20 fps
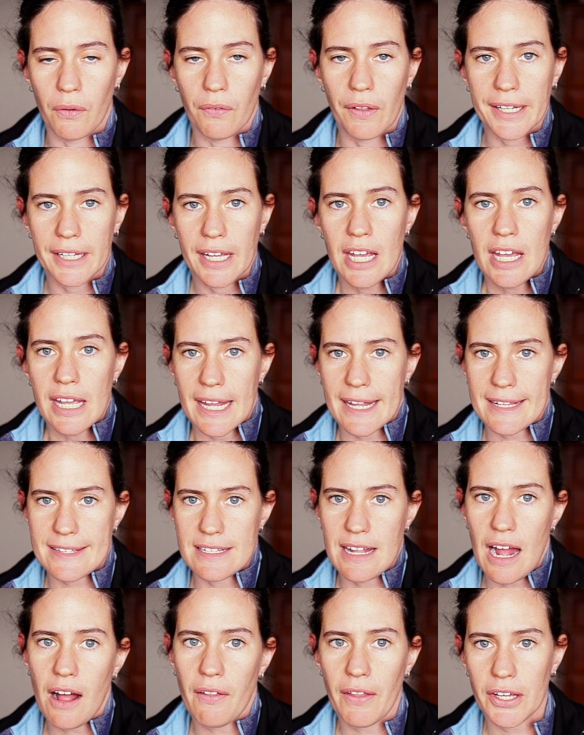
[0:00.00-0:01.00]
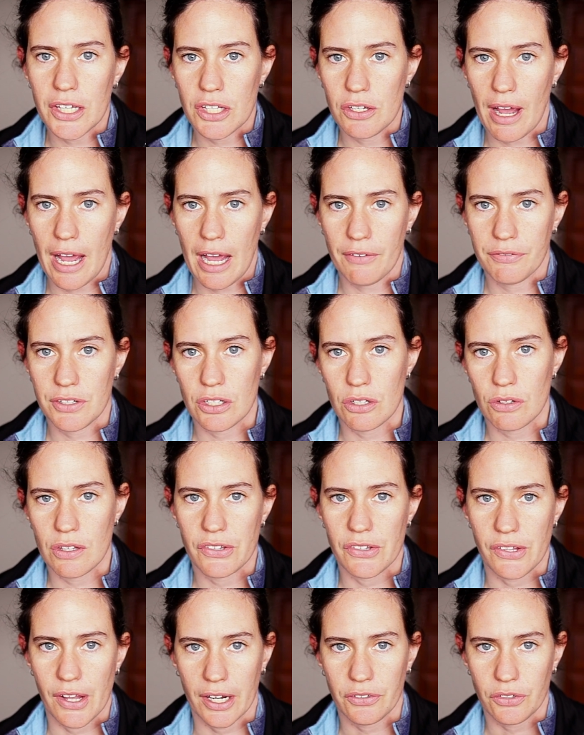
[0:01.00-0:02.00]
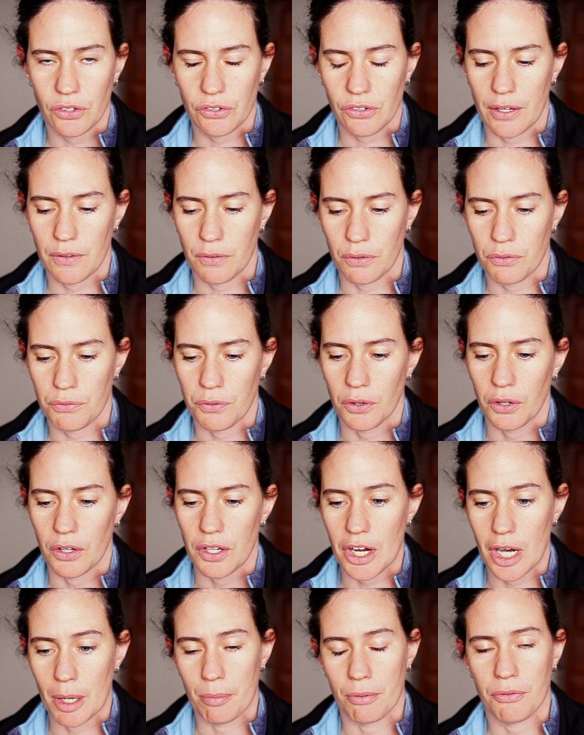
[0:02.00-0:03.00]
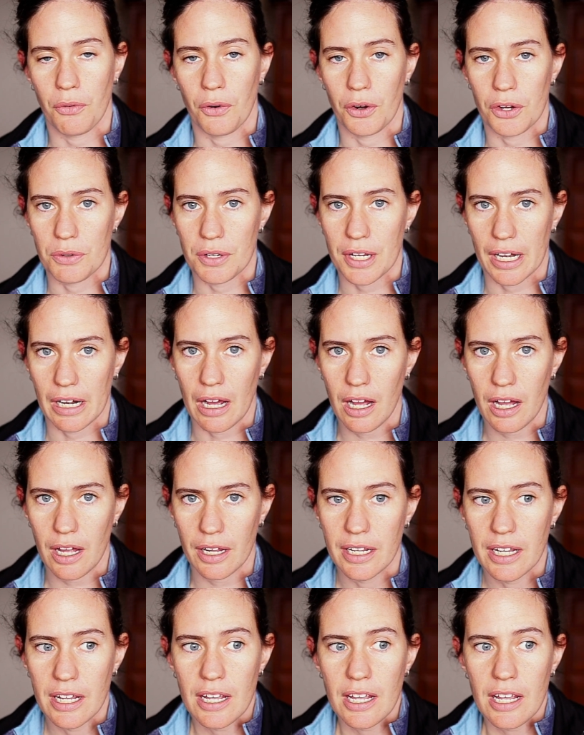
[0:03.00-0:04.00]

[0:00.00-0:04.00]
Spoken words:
Like, it's not like you have to do these exercises for a year before you get on,